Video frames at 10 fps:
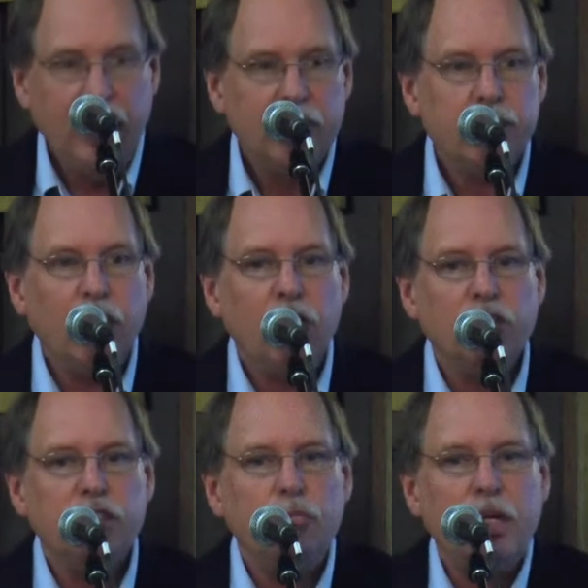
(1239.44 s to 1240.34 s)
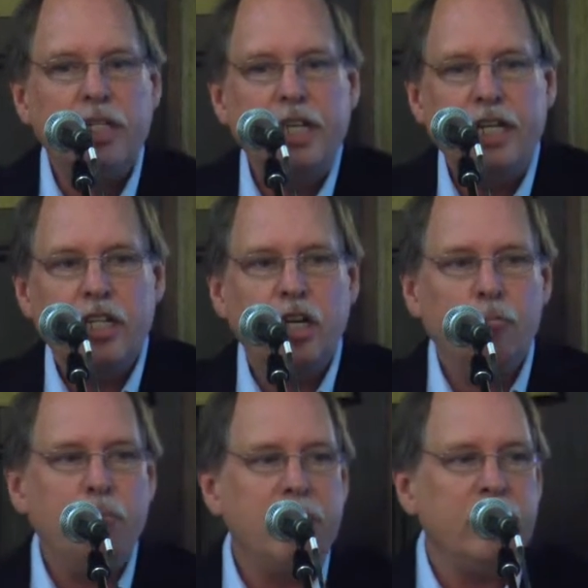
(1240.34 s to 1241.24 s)
So I also want to take a
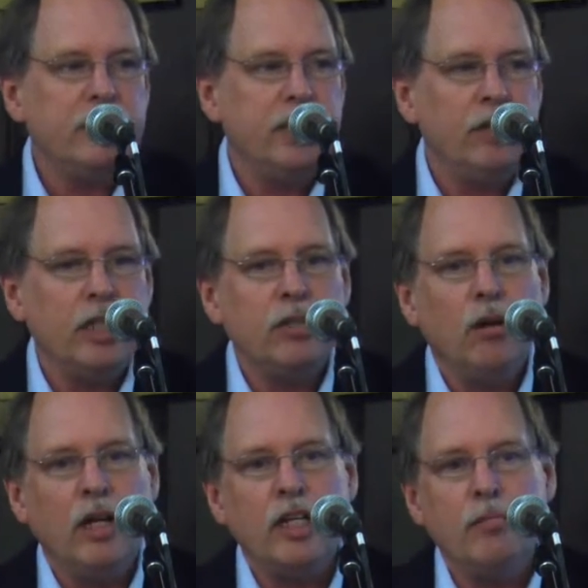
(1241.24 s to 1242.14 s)
couple minutes here to talk